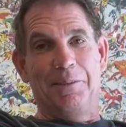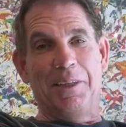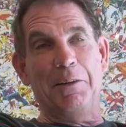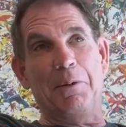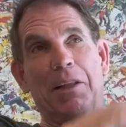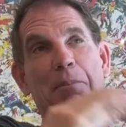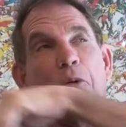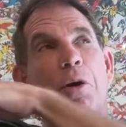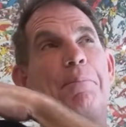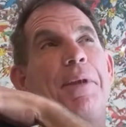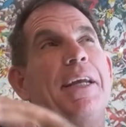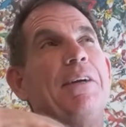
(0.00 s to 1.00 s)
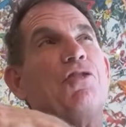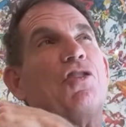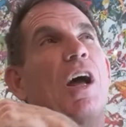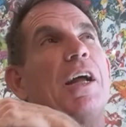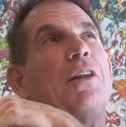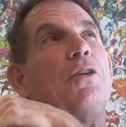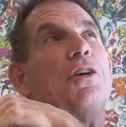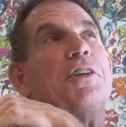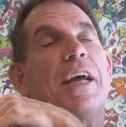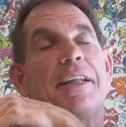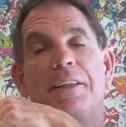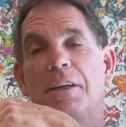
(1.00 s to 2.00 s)
Anyway, the point being, it was kind of
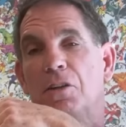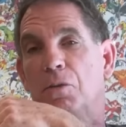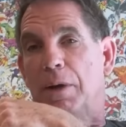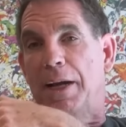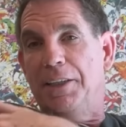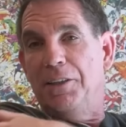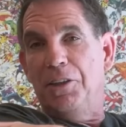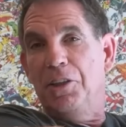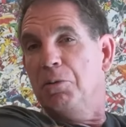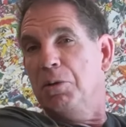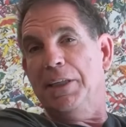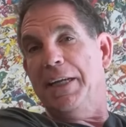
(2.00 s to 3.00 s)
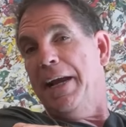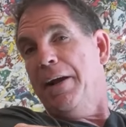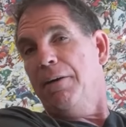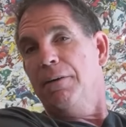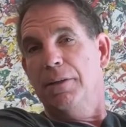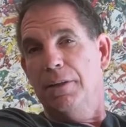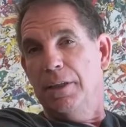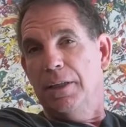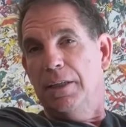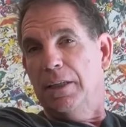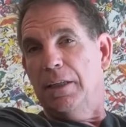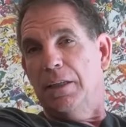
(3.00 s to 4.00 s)
looked at the other way. You know, you didn't really care,
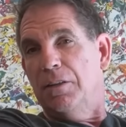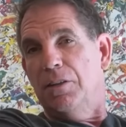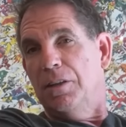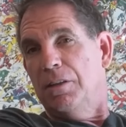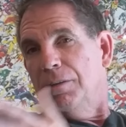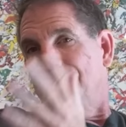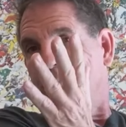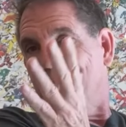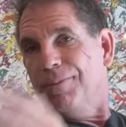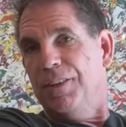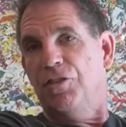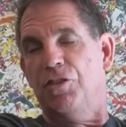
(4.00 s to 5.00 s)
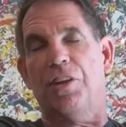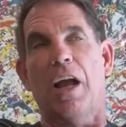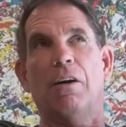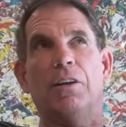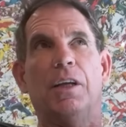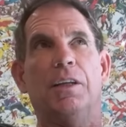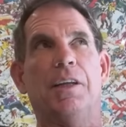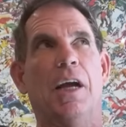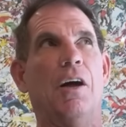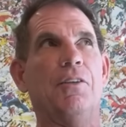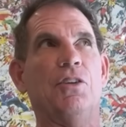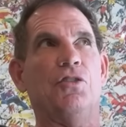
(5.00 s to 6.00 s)
and you know, it's just how the
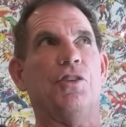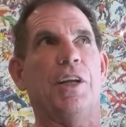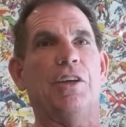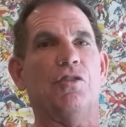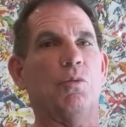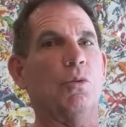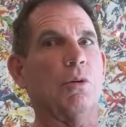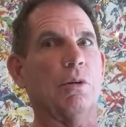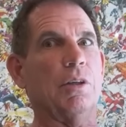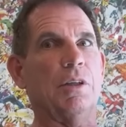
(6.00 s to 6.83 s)
how those days were.